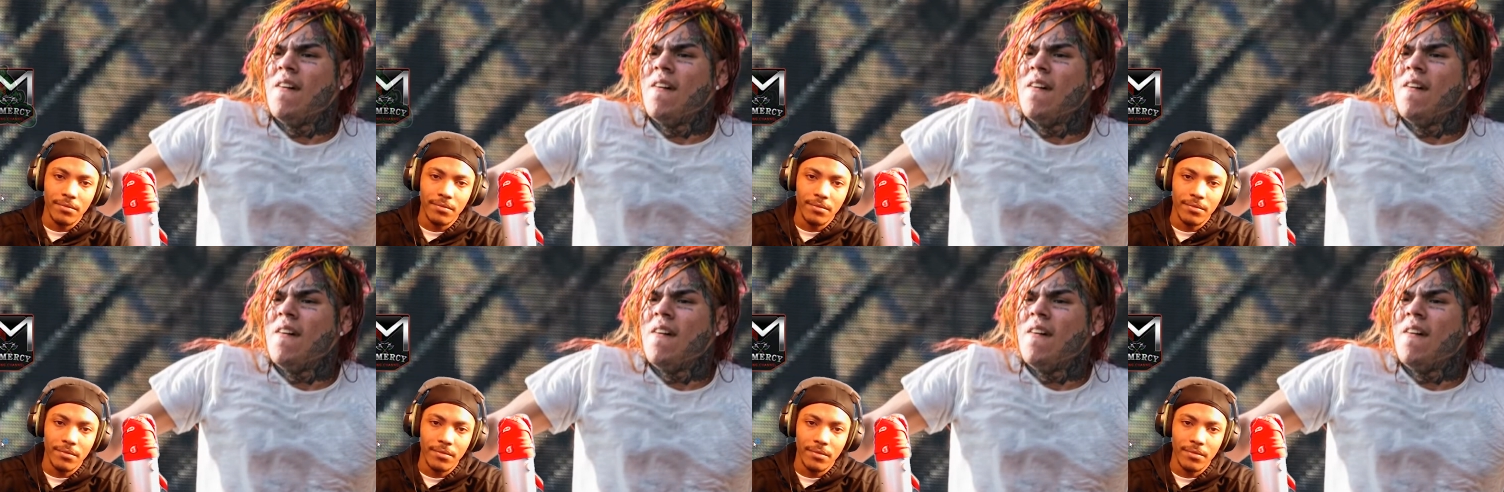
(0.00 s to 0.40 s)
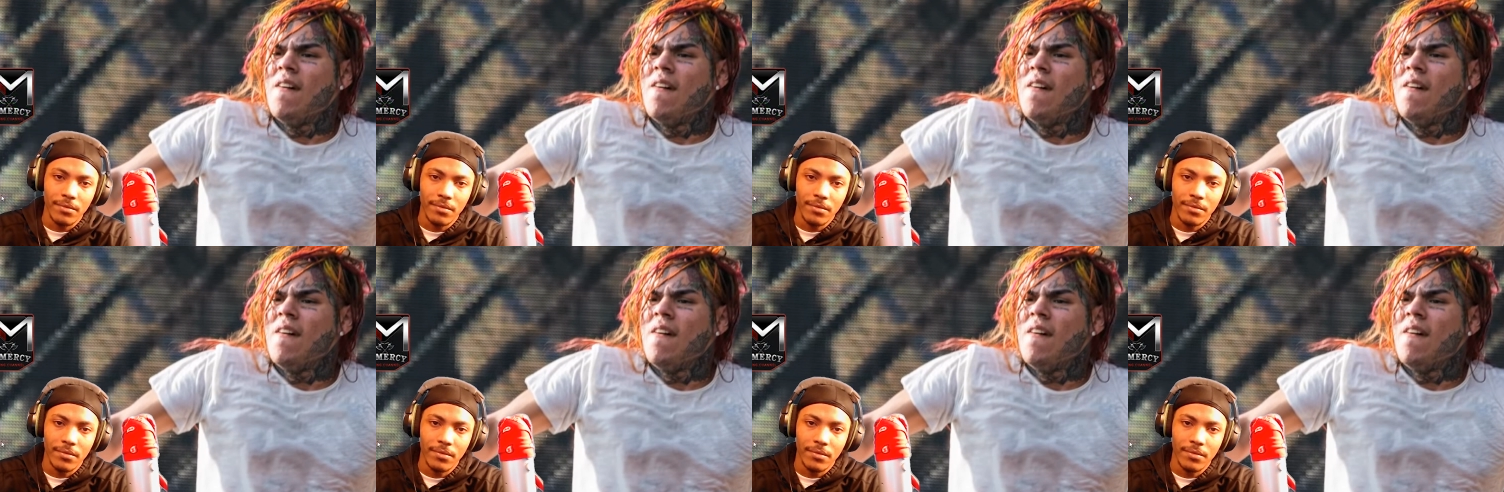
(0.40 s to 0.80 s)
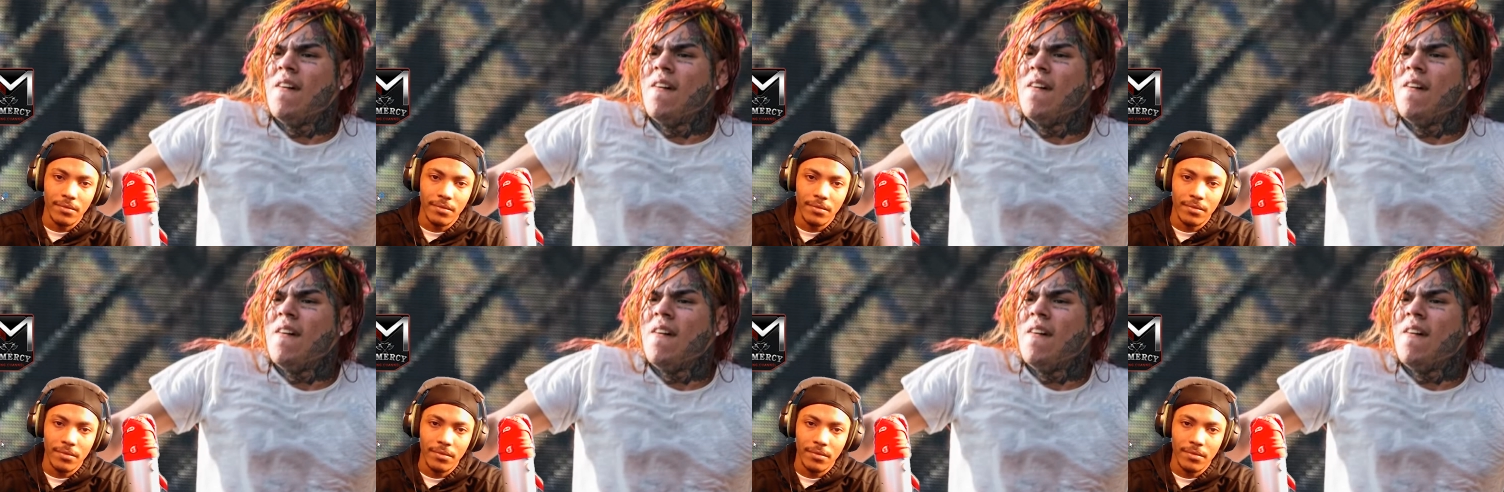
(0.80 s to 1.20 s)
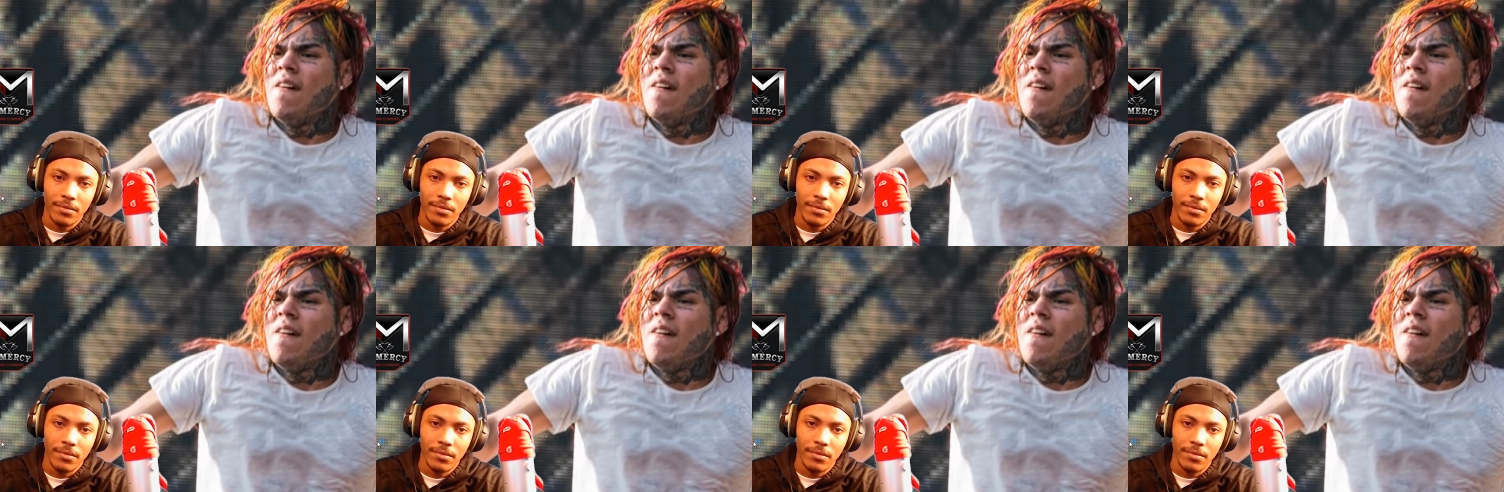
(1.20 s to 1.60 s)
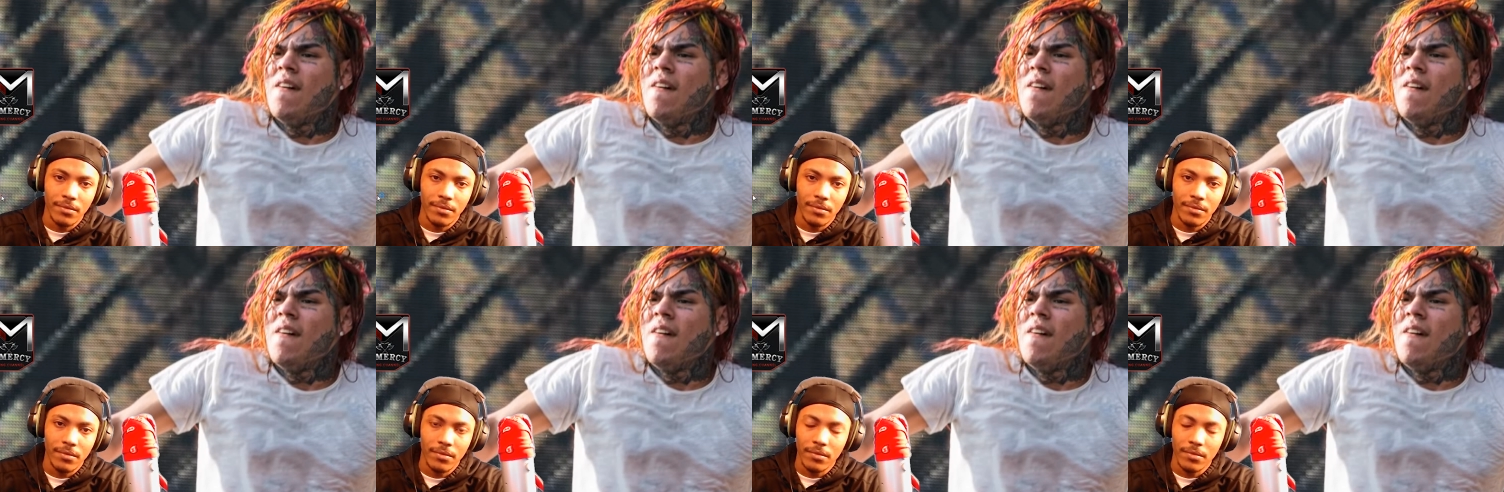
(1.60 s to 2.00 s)

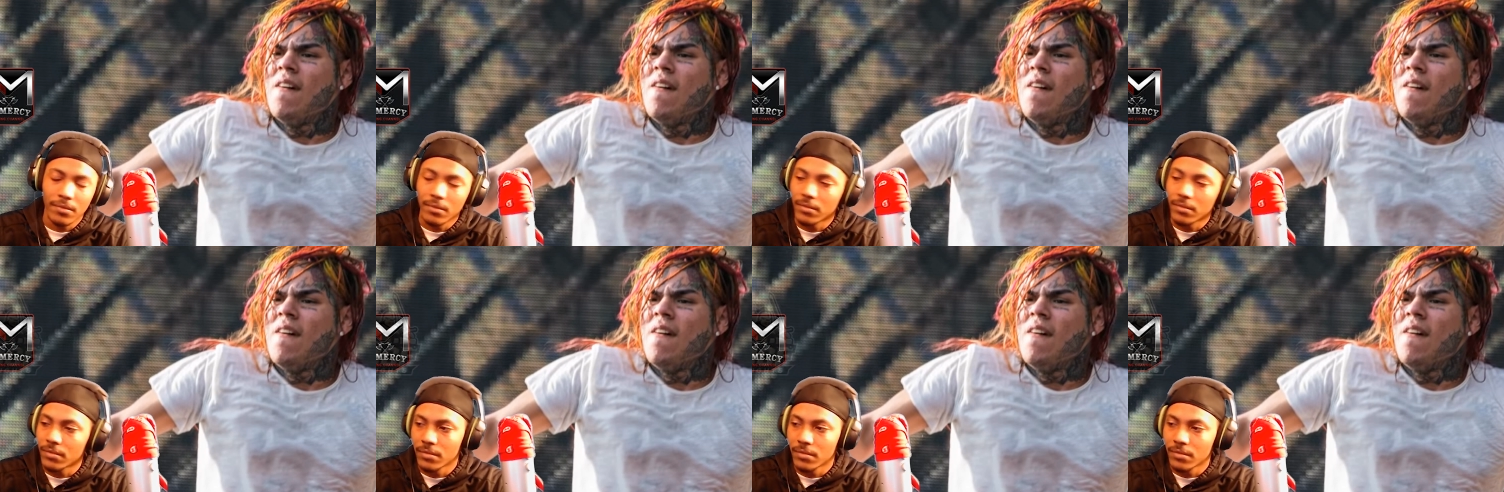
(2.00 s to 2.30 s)
[no speech]